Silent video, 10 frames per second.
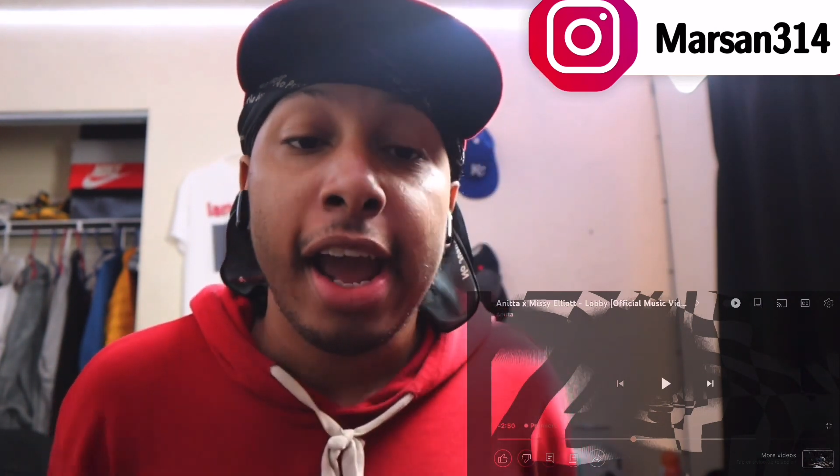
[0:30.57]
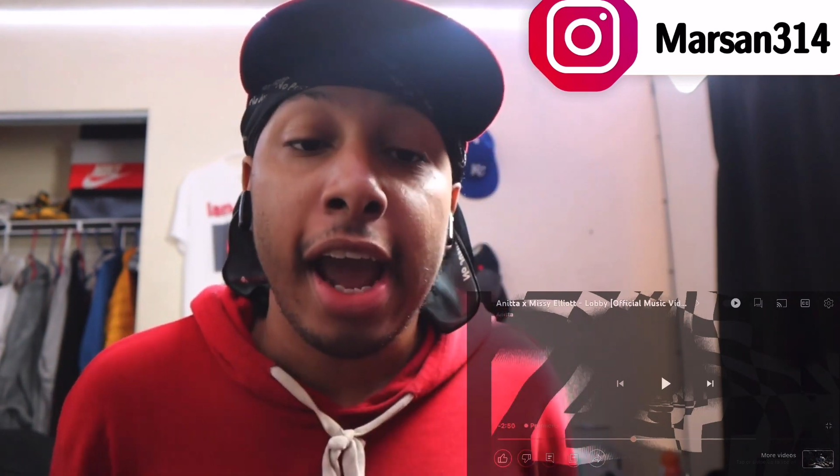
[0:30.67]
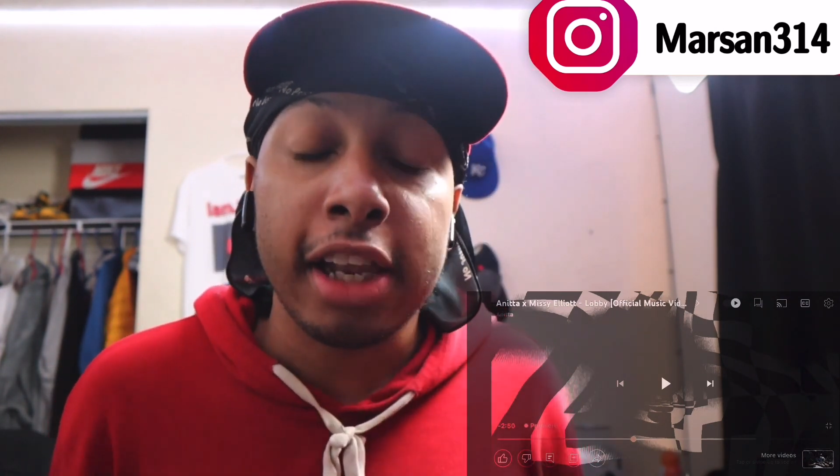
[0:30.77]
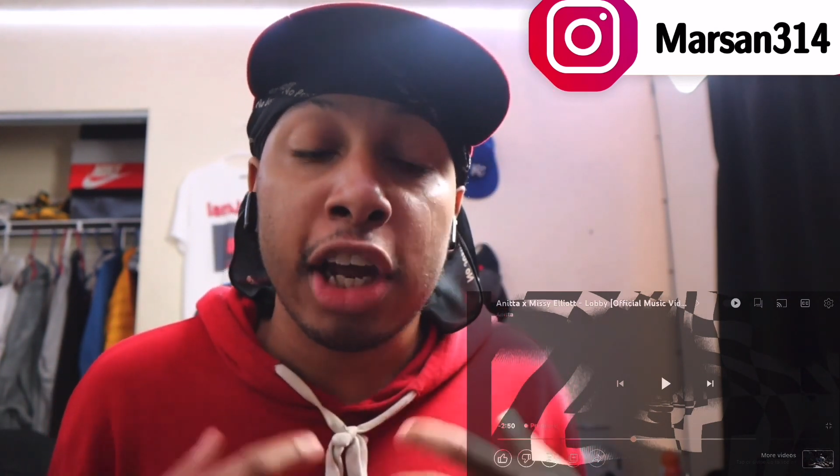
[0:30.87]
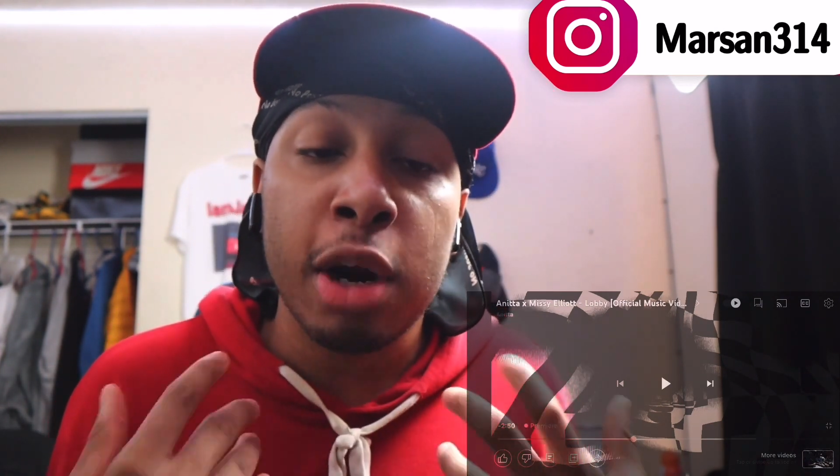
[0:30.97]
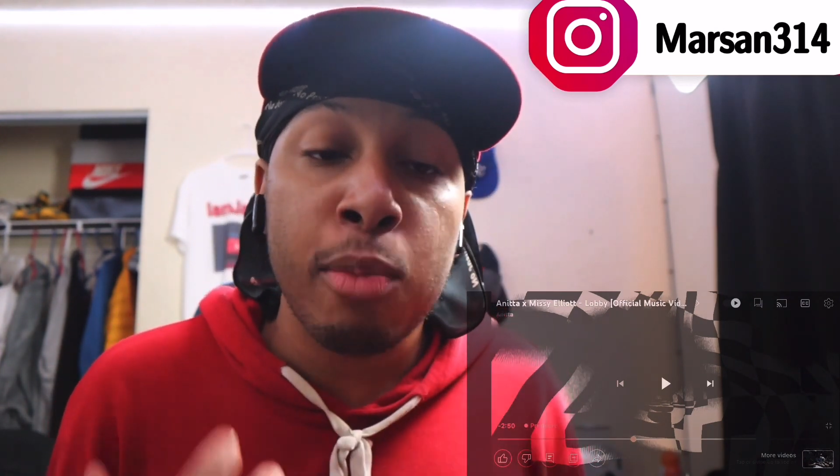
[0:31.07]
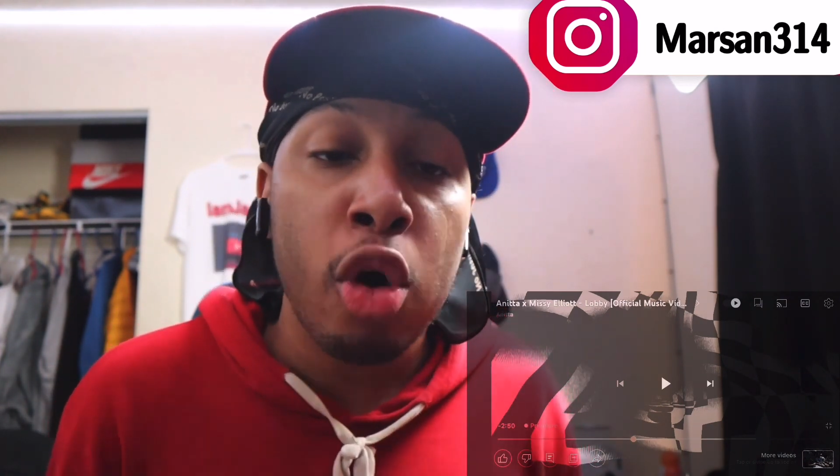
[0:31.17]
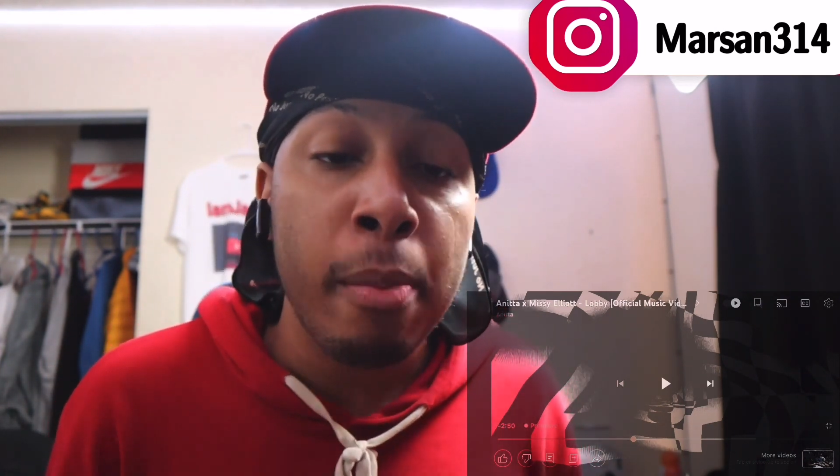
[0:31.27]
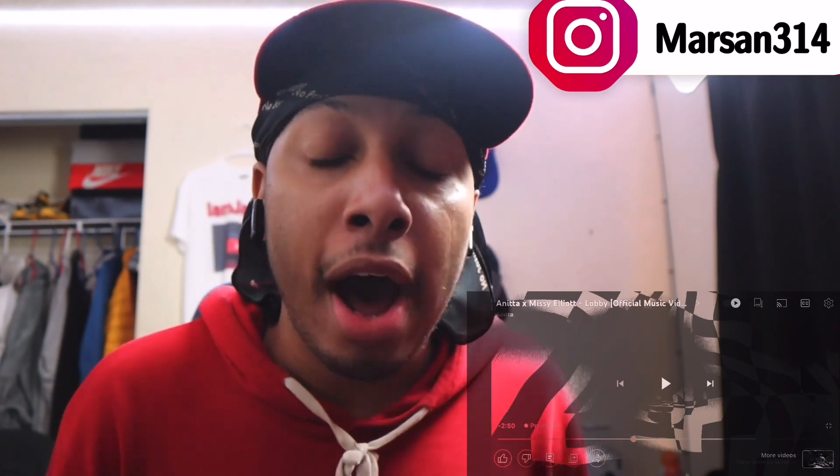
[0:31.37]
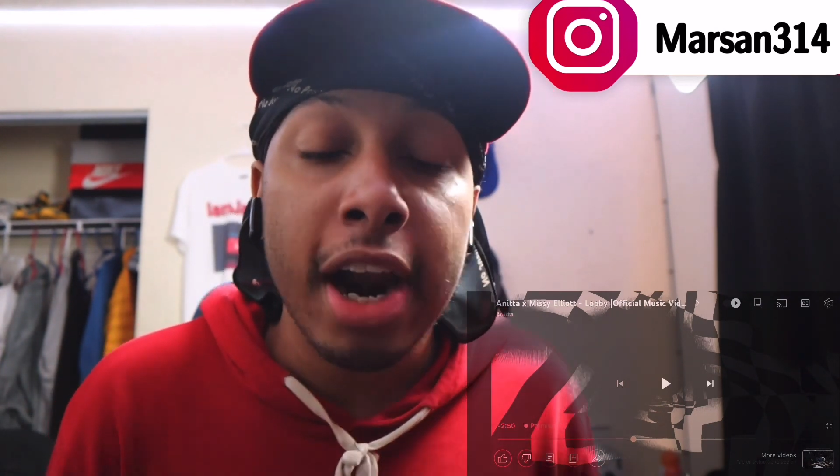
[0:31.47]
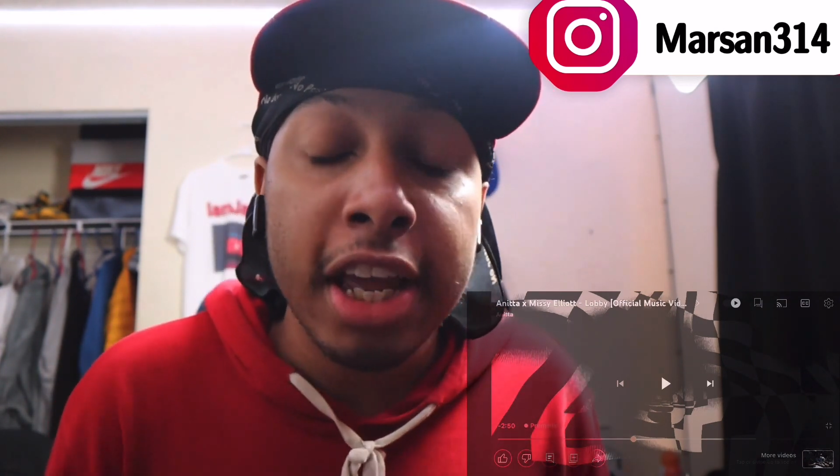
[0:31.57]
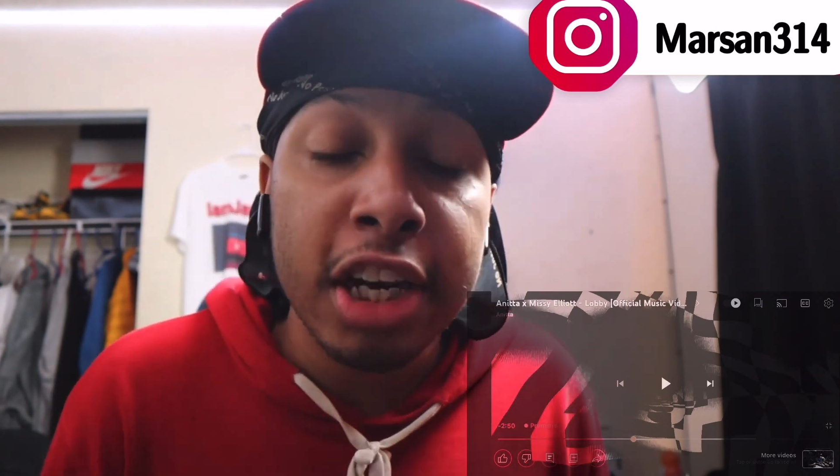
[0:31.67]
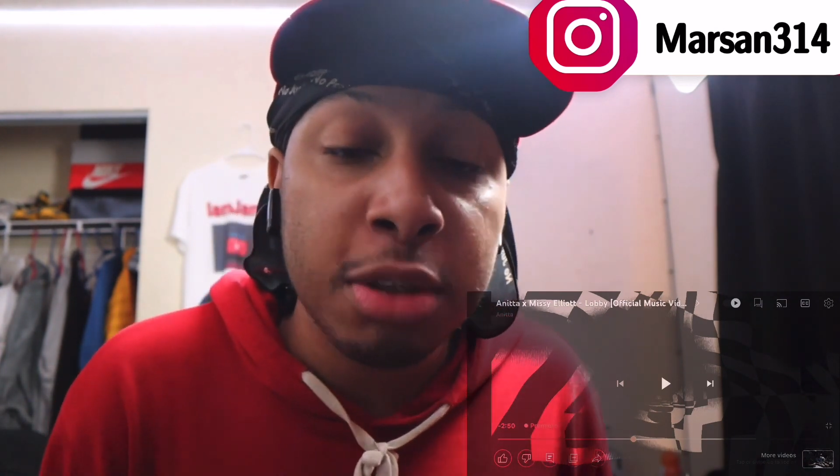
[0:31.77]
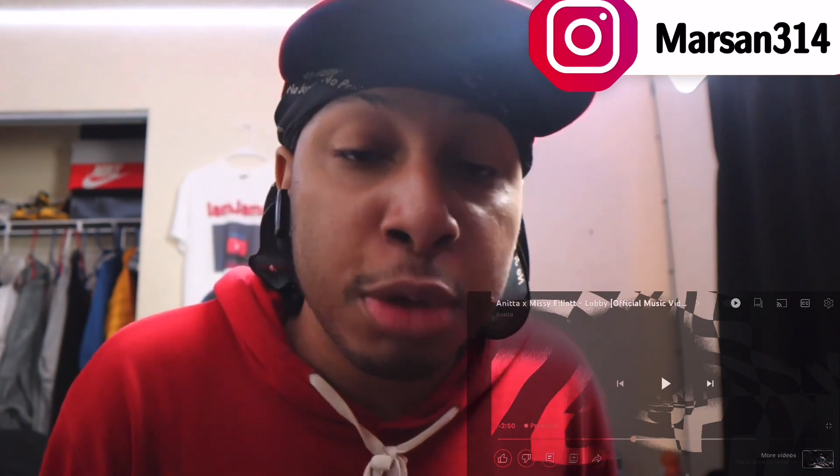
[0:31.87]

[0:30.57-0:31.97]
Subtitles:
and learn more about Anitta's